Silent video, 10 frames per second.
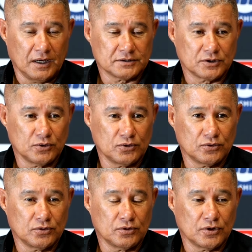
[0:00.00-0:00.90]
So
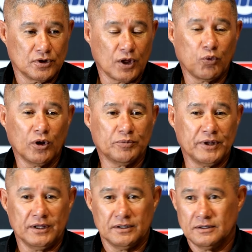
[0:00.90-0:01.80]
there will
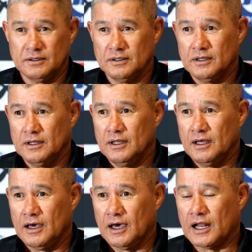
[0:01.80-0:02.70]
be,
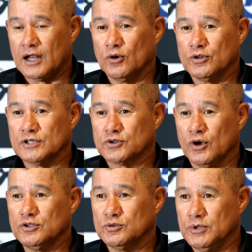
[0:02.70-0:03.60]
and I know there's
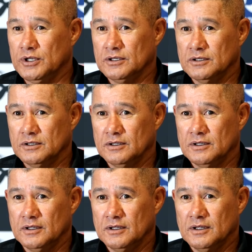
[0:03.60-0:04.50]
going to be,
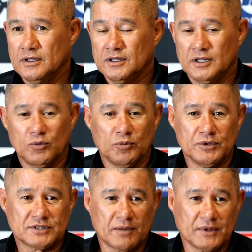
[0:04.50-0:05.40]
there will
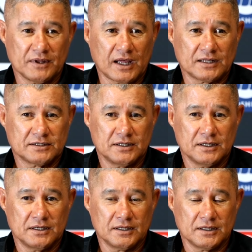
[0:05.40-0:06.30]
be something that
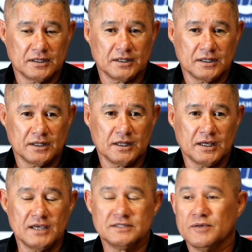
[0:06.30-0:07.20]

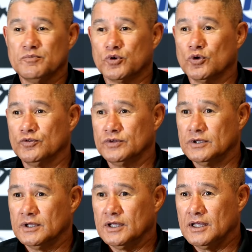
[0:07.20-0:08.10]
is improved
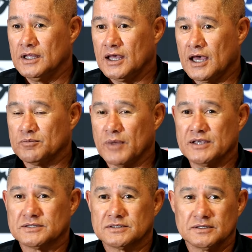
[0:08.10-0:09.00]
and
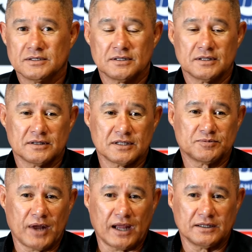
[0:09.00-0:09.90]
makes this
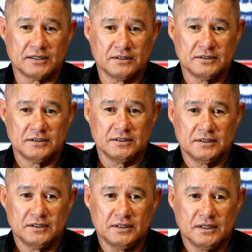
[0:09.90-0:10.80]
brand
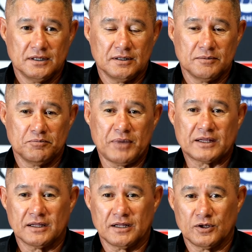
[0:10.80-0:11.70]

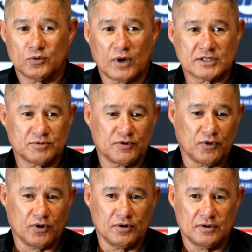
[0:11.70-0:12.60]
better than it was before.